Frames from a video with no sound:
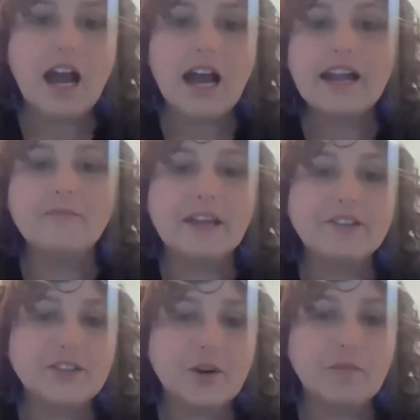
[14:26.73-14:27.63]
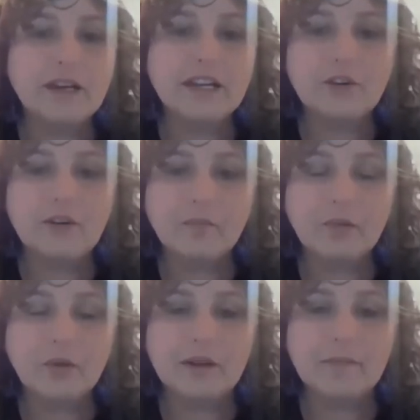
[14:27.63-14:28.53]
I have met so many
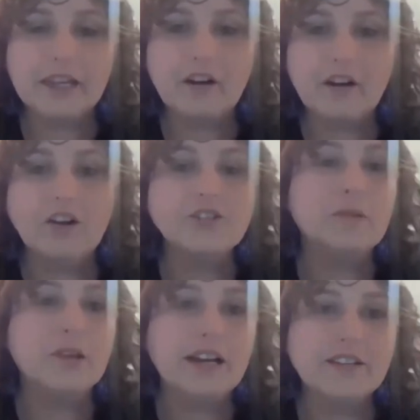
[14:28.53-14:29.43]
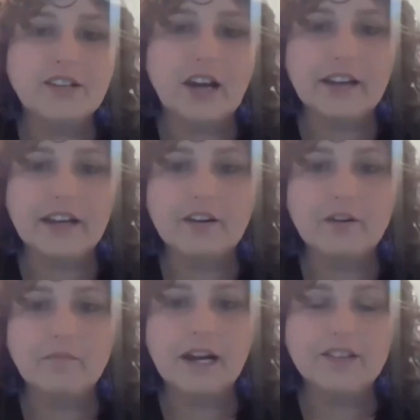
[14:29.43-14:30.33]
incredible women also blindsided
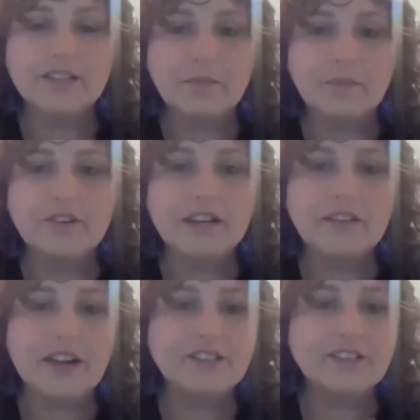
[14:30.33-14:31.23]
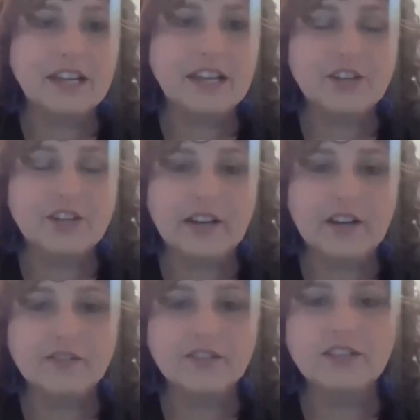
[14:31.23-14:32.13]
by a similar advanced stage
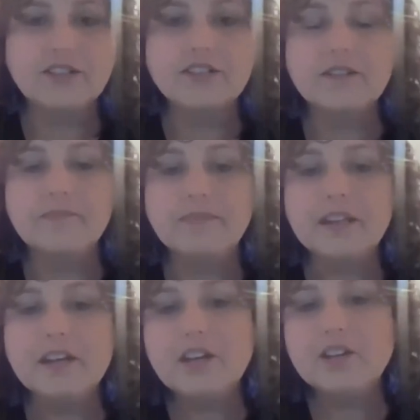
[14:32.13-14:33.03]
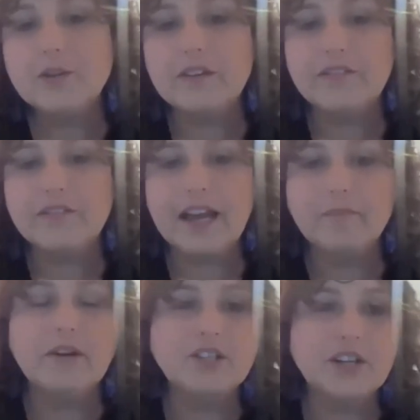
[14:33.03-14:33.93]
diagnosis. Two of
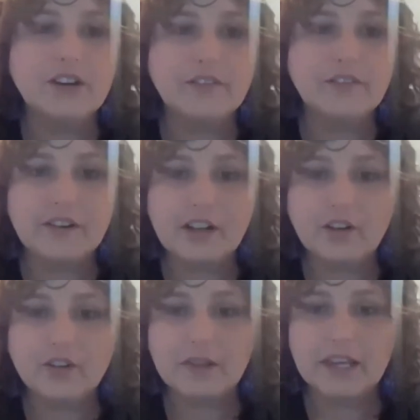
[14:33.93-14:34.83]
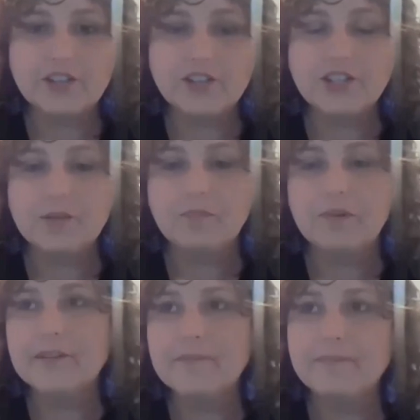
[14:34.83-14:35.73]
them who I shared a very close relationship
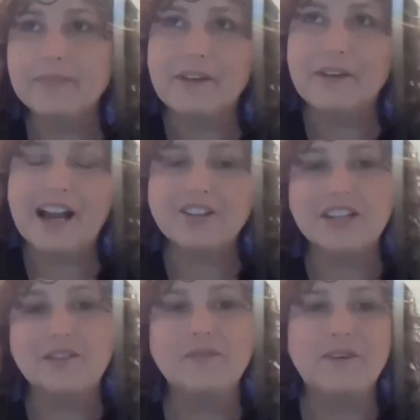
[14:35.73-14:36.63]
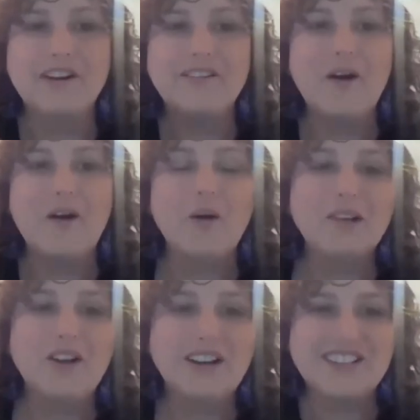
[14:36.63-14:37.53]
with actually we're all
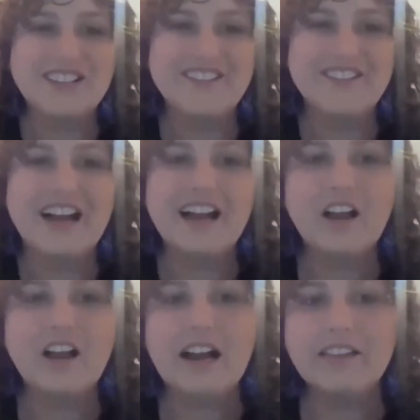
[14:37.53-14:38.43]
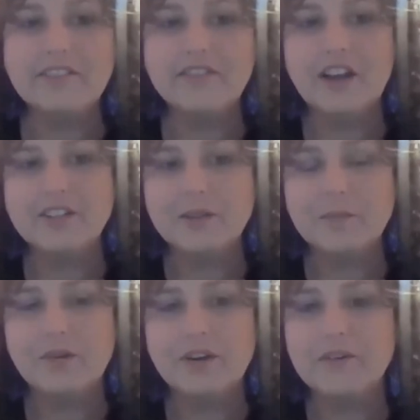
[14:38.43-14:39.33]
belong to the uh, High Life Wine
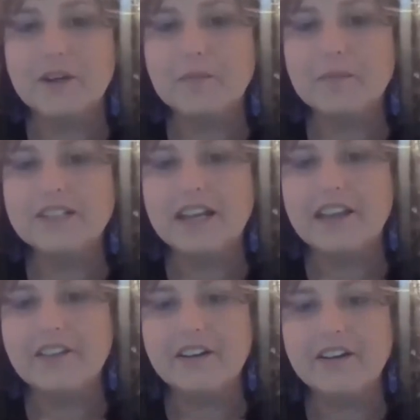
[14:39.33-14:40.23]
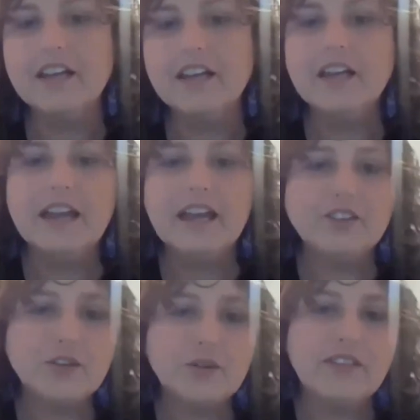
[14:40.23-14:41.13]
Support Group together.
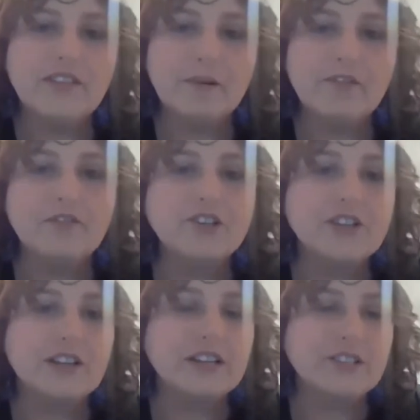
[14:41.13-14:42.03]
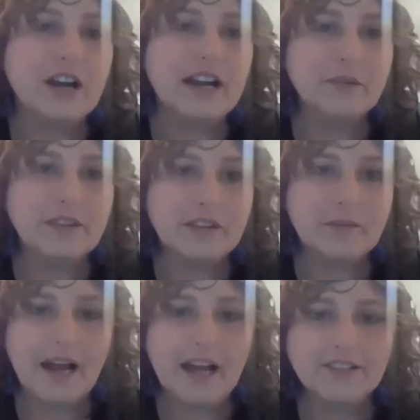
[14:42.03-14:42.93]
And two of them unfortunately died within
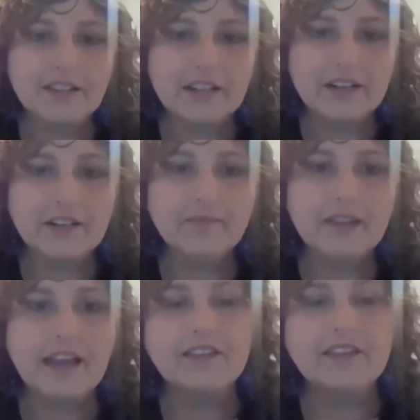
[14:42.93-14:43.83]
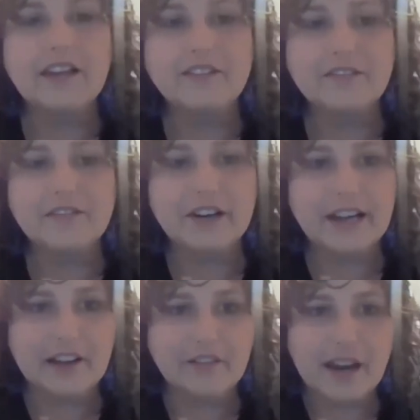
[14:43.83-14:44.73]
the past year, and they've left
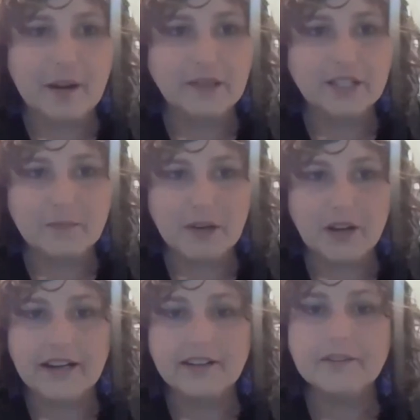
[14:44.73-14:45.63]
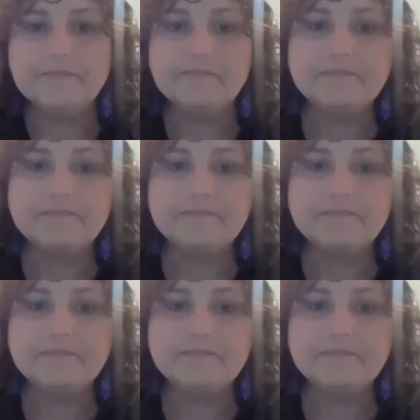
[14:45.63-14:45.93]
very young families behind.